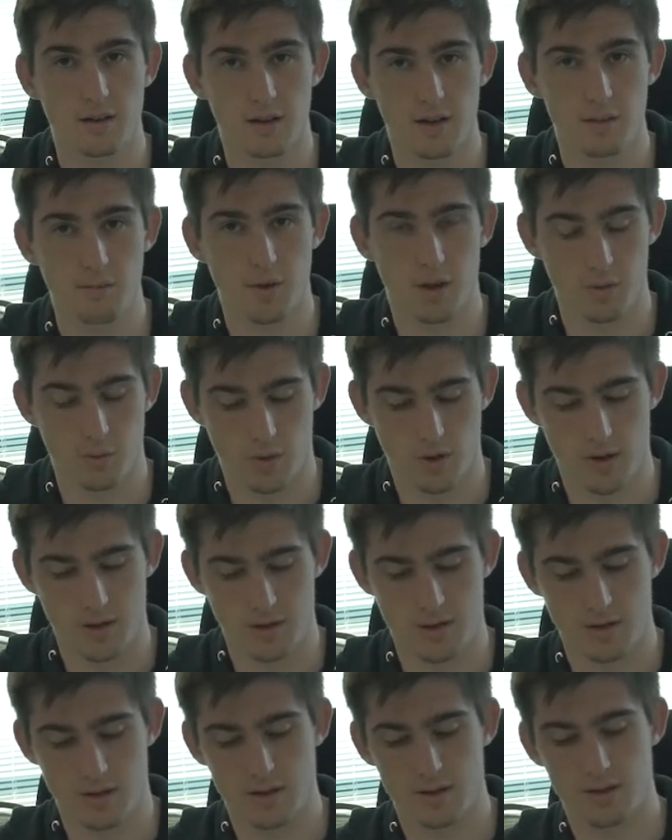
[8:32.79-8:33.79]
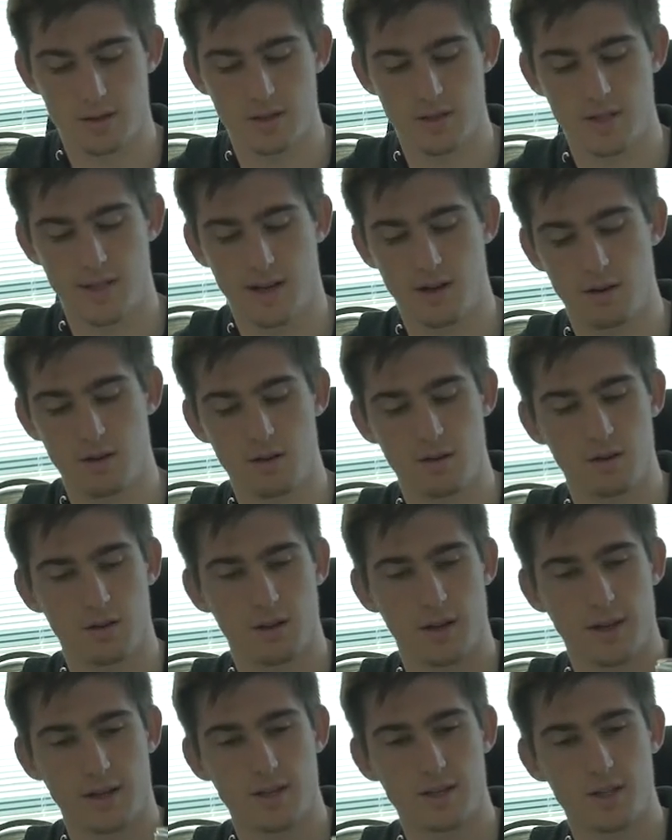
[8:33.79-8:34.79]
the Mudwatt container
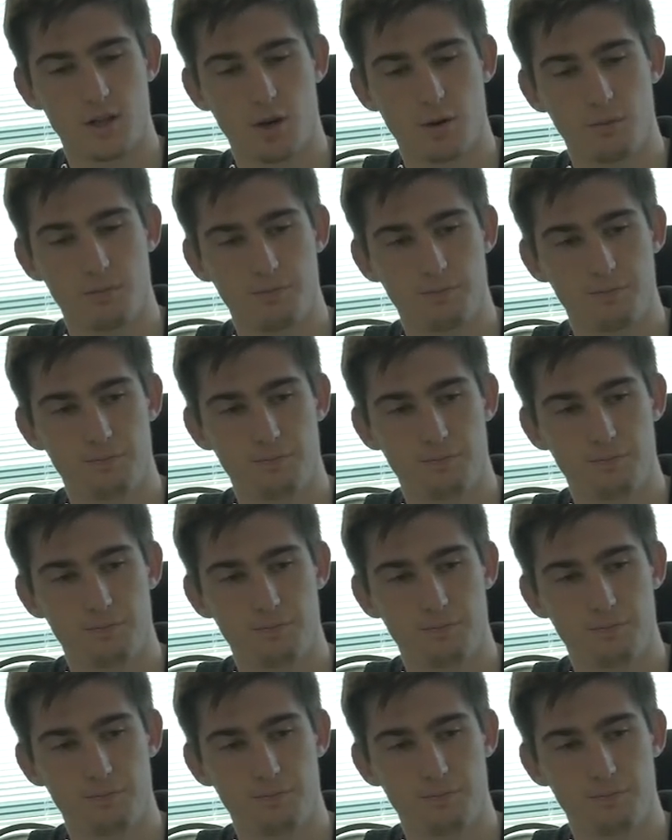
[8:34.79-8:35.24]
like so.